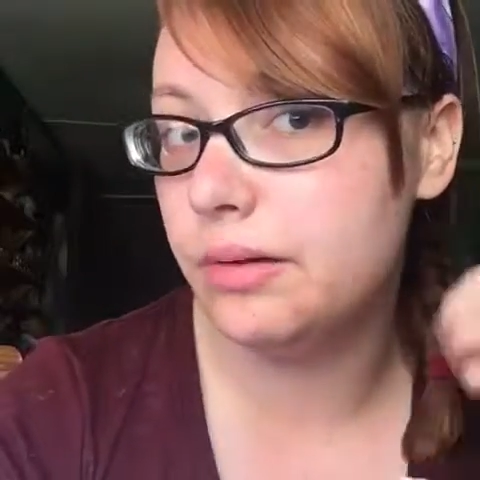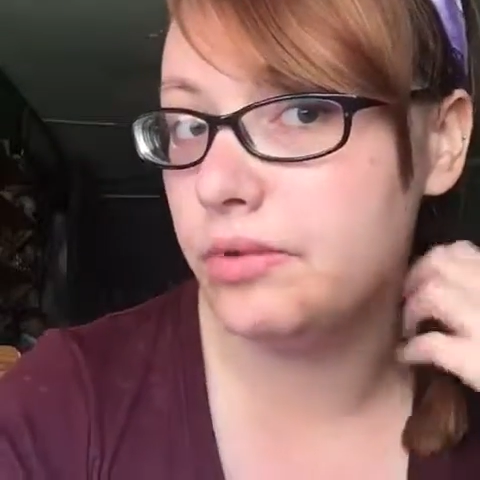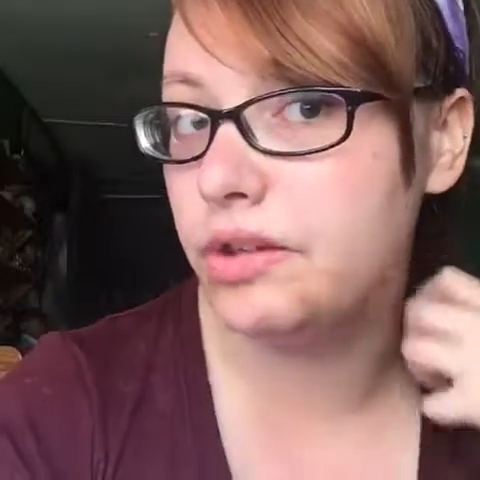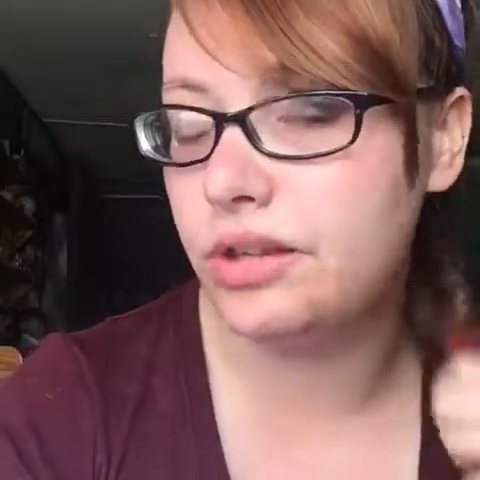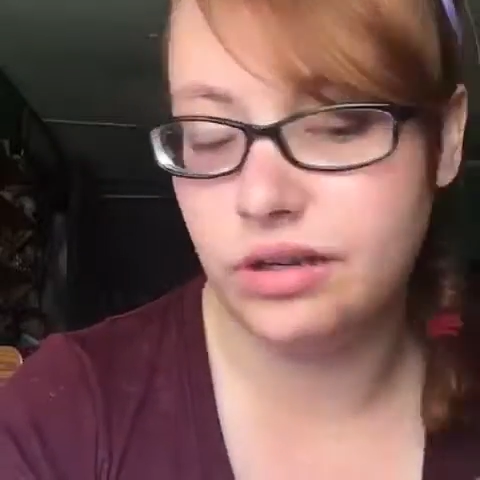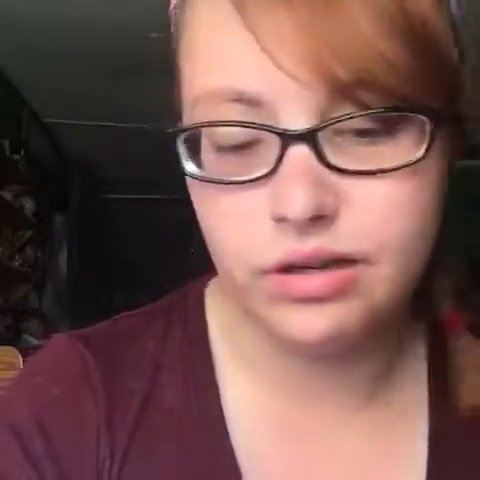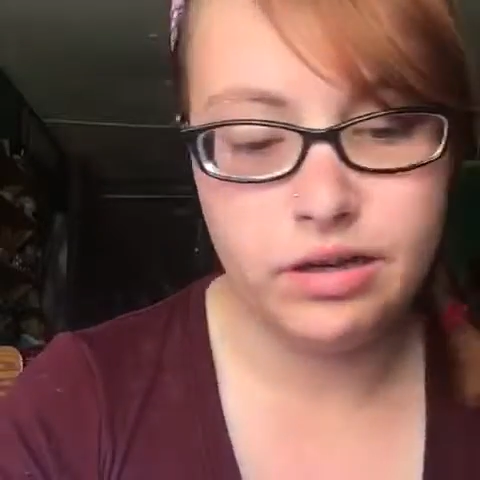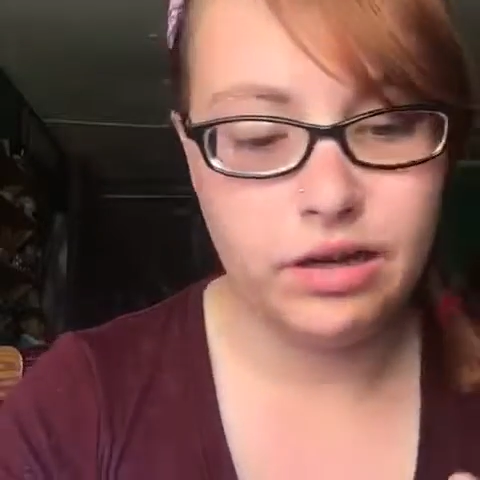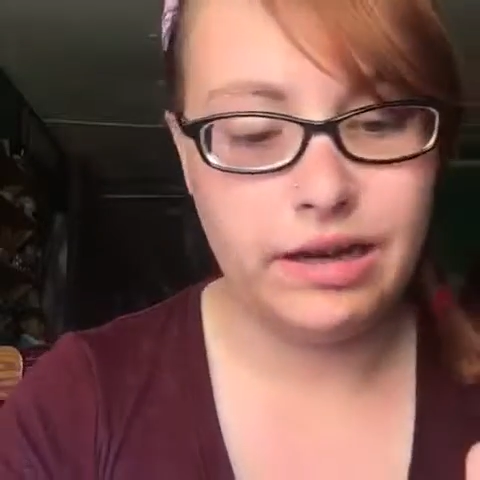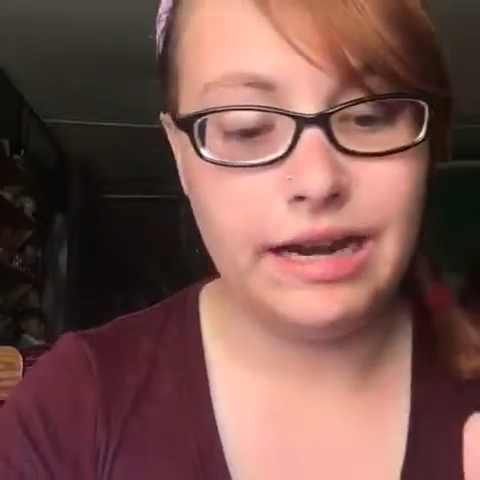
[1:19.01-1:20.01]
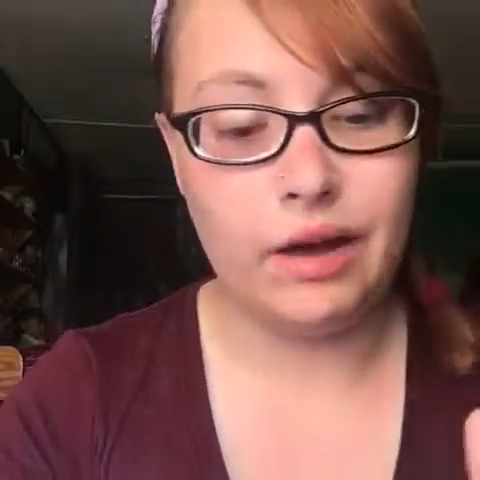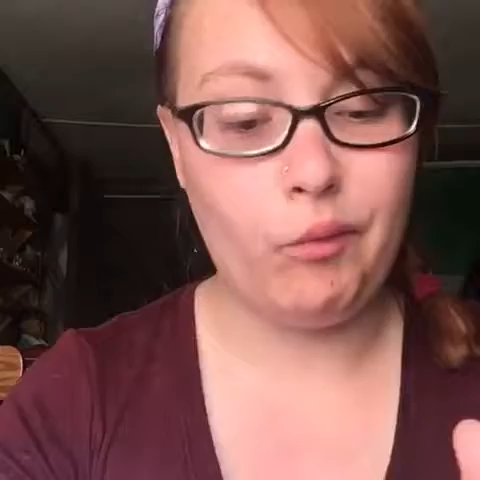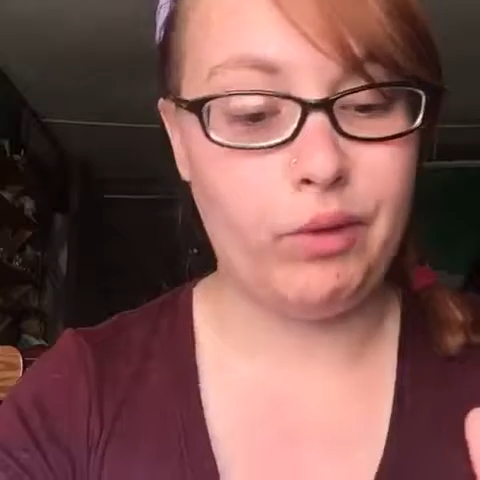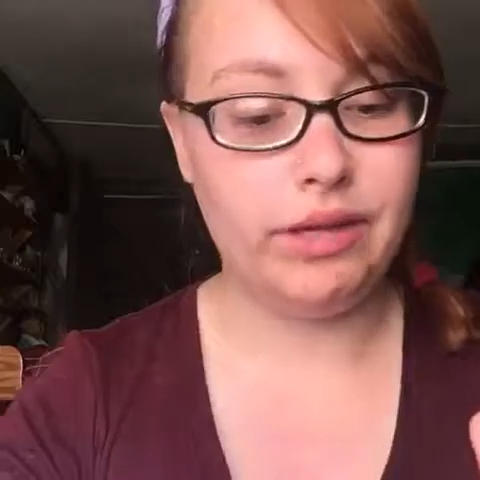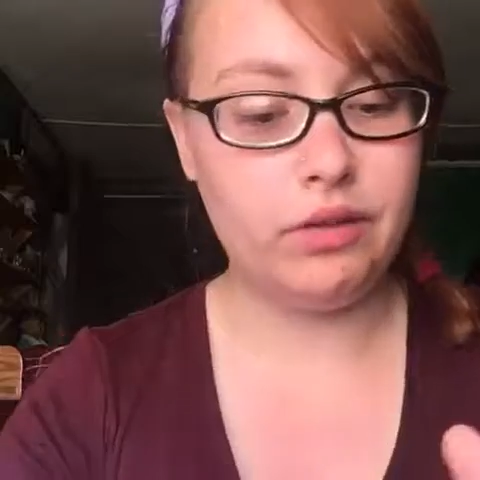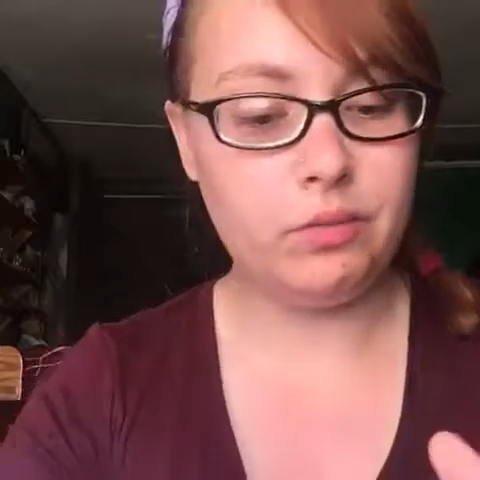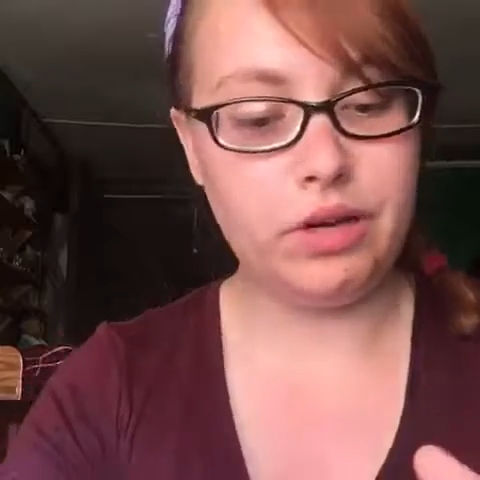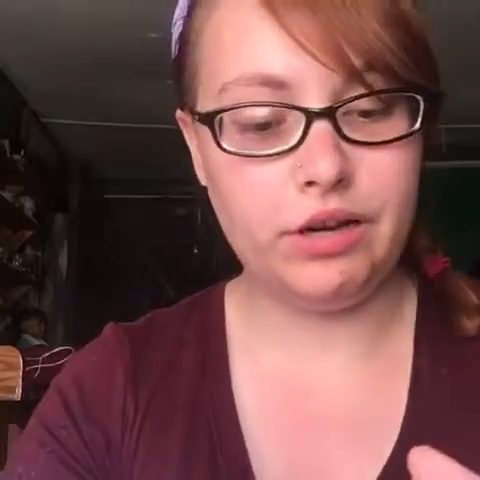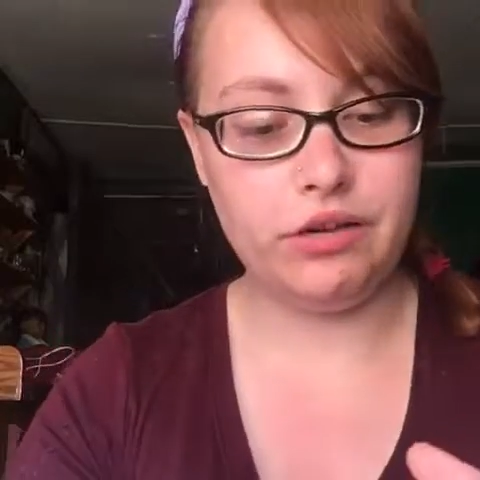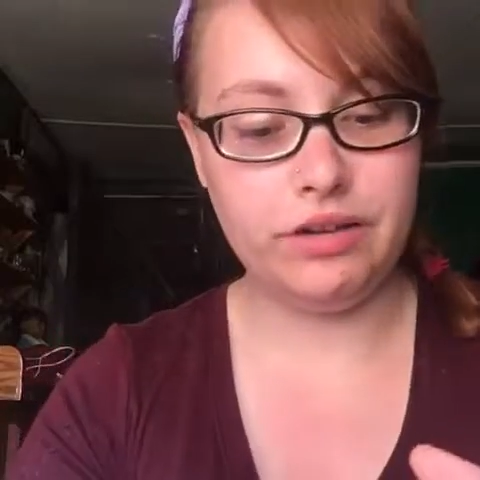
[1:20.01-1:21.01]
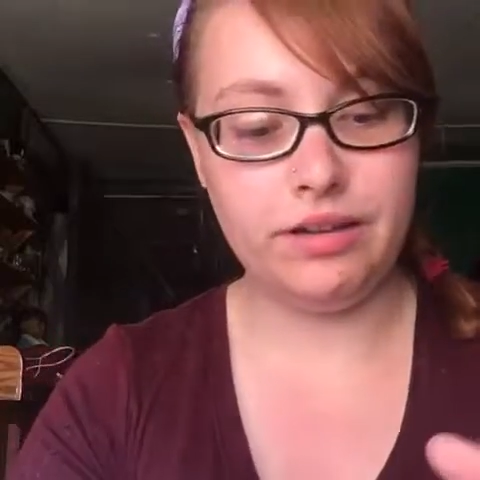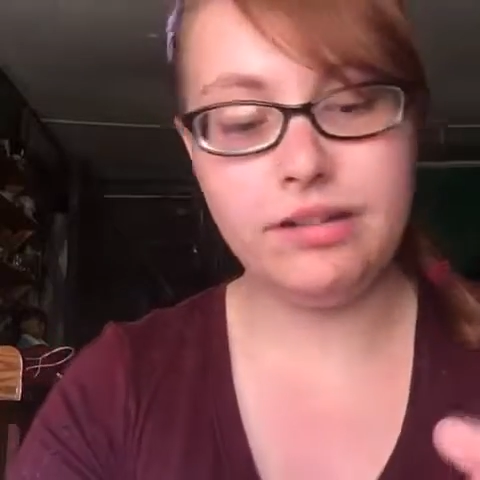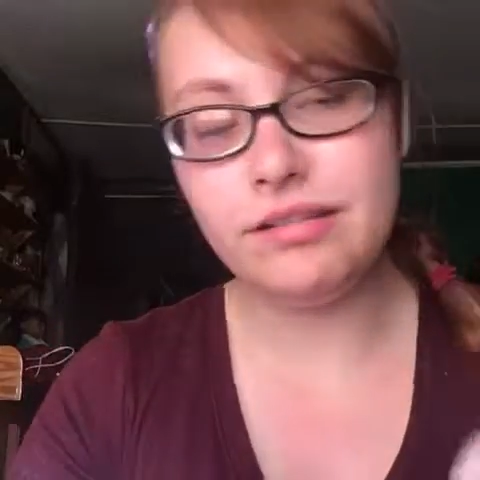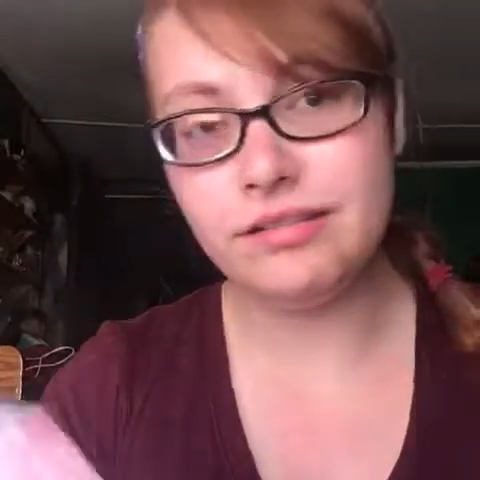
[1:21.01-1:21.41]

I'm just gonna not waste what I just did.